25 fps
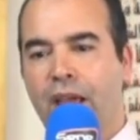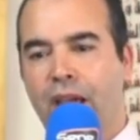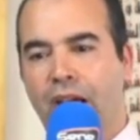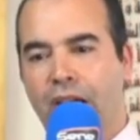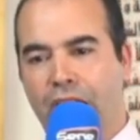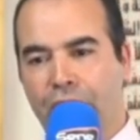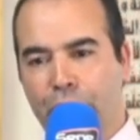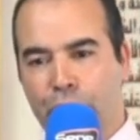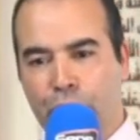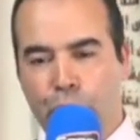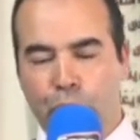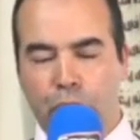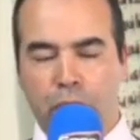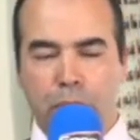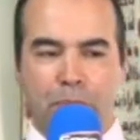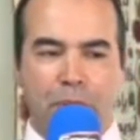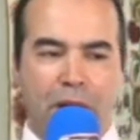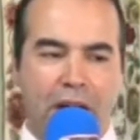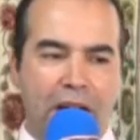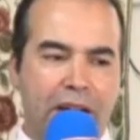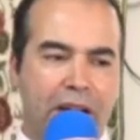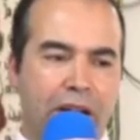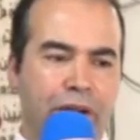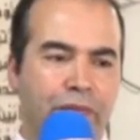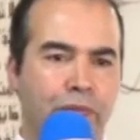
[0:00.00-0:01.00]
And we were
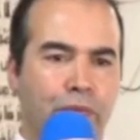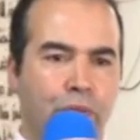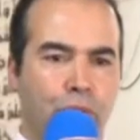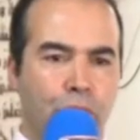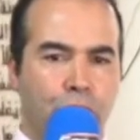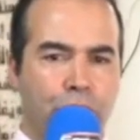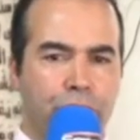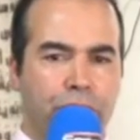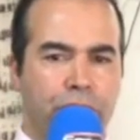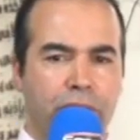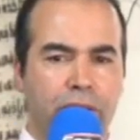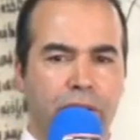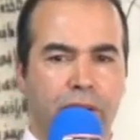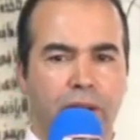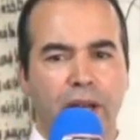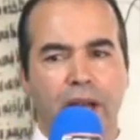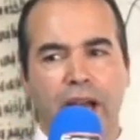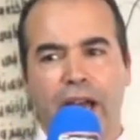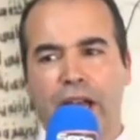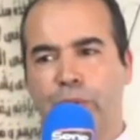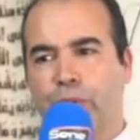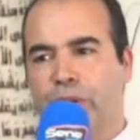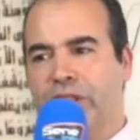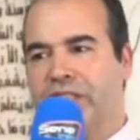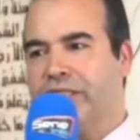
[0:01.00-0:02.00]
back and forth
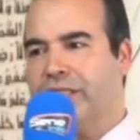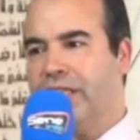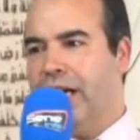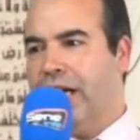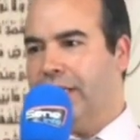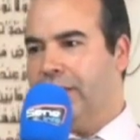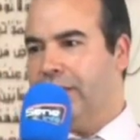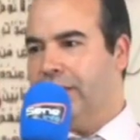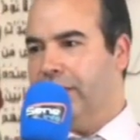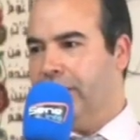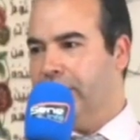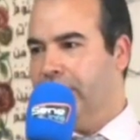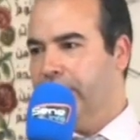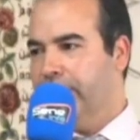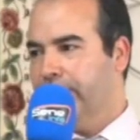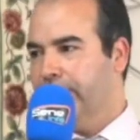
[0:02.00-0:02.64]
and we started.